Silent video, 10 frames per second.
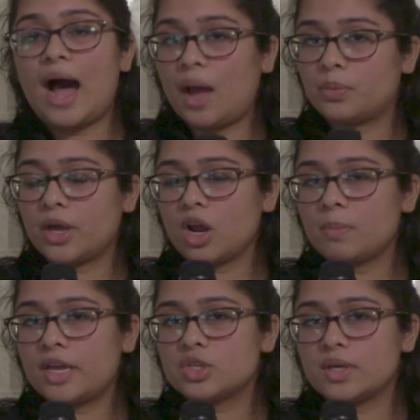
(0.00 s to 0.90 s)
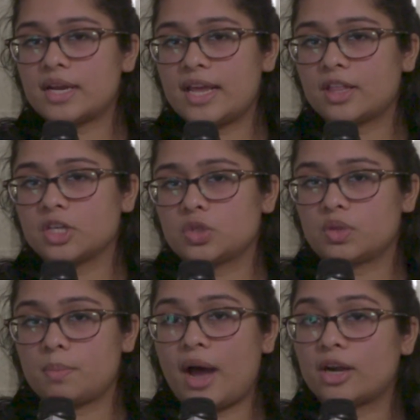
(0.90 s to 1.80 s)
I plan on majoring in English
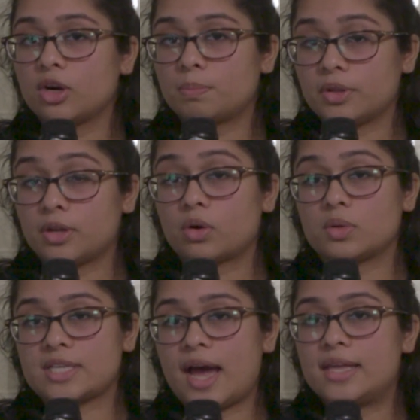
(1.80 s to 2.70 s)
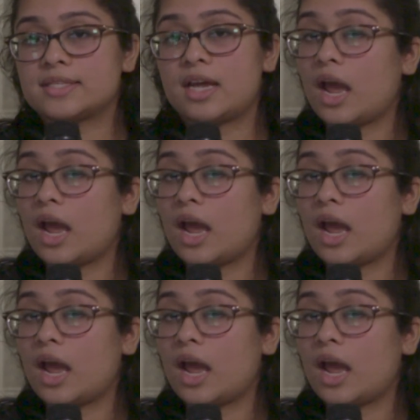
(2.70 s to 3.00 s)
with a minor in political science,